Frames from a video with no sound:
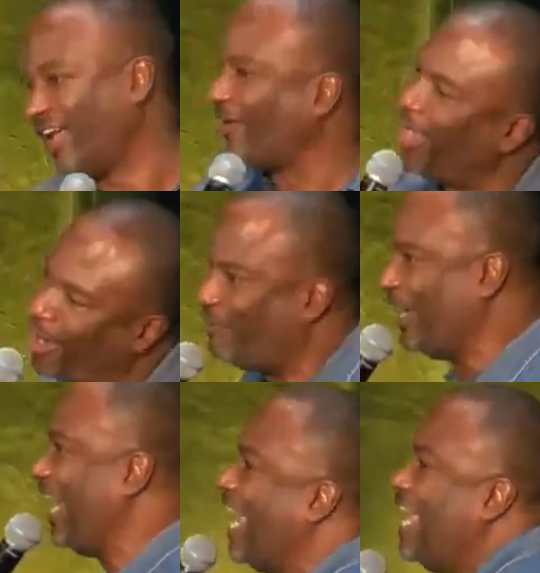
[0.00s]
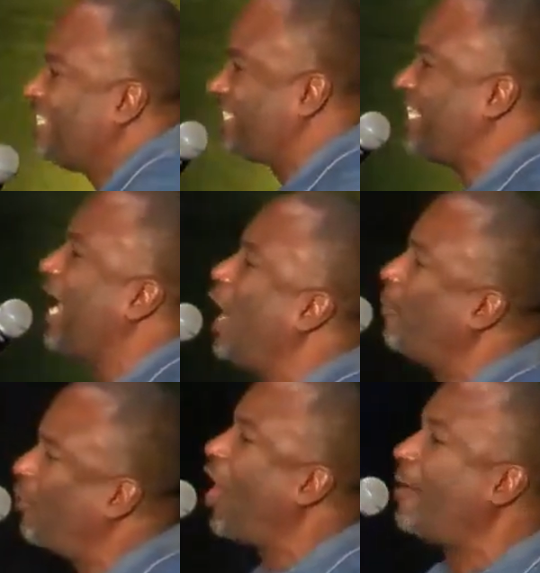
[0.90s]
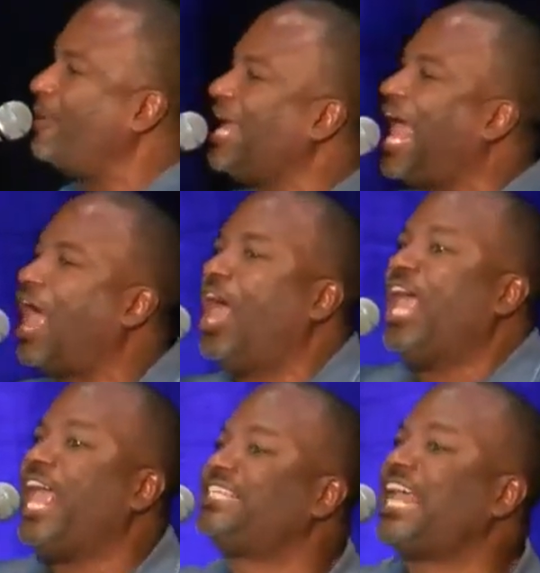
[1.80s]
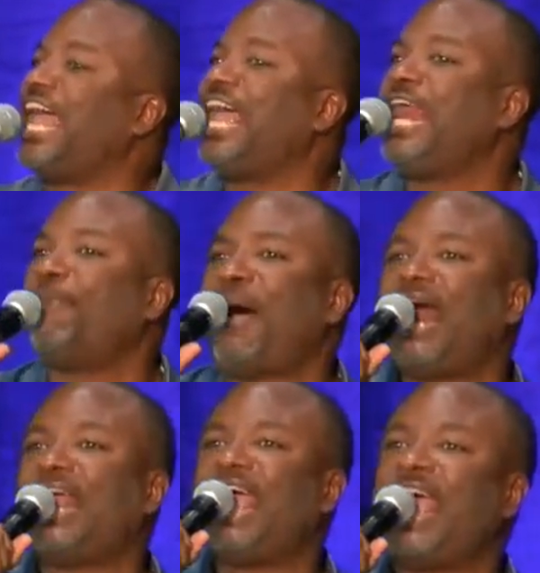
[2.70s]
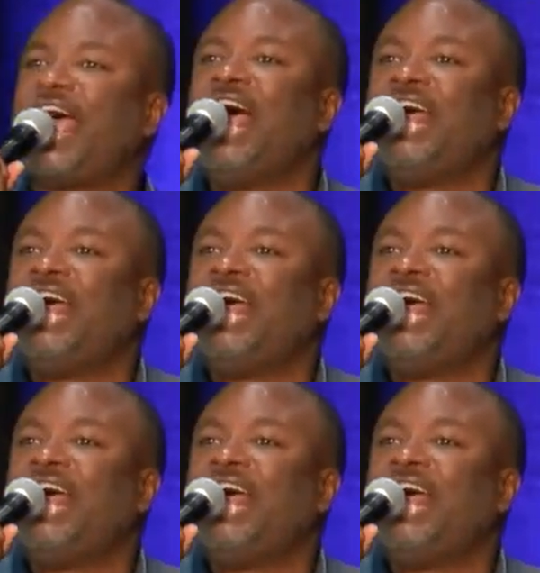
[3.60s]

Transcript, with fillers: ain't gonna help me here, still brought me out. Is there anybody here